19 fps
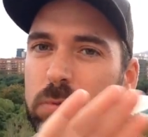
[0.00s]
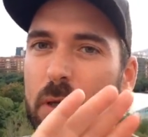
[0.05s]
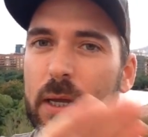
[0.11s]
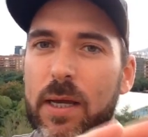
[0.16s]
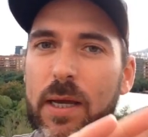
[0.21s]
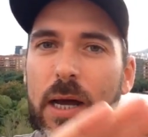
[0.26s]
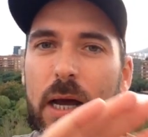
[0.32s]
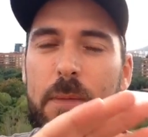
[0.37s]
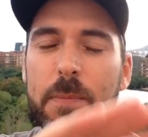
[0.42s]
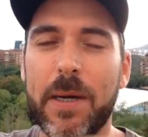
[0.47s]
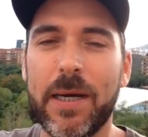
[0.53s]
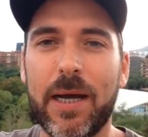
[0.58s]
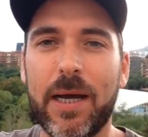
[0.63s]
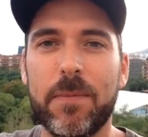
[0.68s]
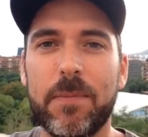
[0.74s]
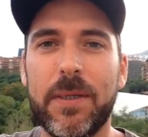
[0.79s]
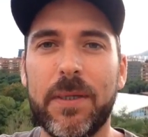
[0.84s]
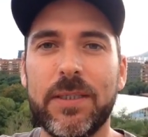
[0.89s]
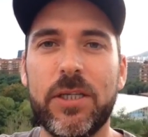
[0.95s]
calma,
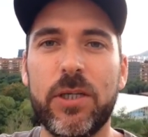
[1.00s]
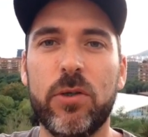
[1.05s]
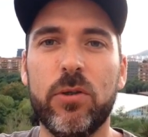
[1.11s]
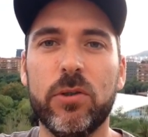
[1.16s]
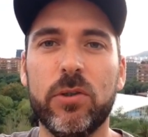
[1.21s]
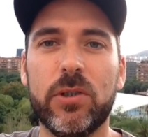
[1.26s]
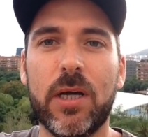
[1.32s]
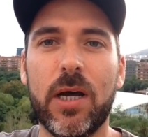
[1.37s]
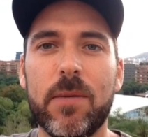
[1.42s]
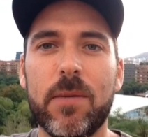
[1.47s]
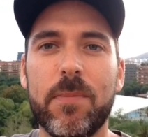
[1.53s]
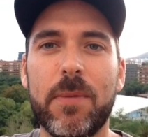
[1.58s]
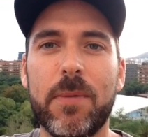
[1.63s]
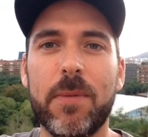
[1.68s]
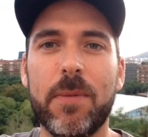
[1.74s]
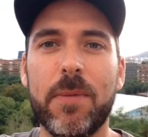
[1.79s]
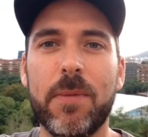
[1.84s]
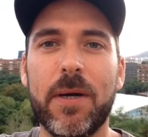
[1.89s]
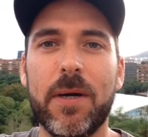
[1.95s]
calma, chicos, calma,
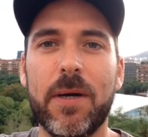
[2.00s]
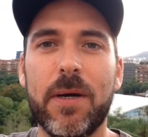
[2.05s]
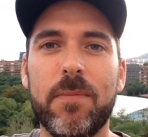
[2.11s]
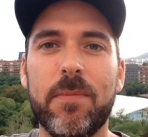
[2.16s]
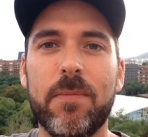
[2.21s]
calma.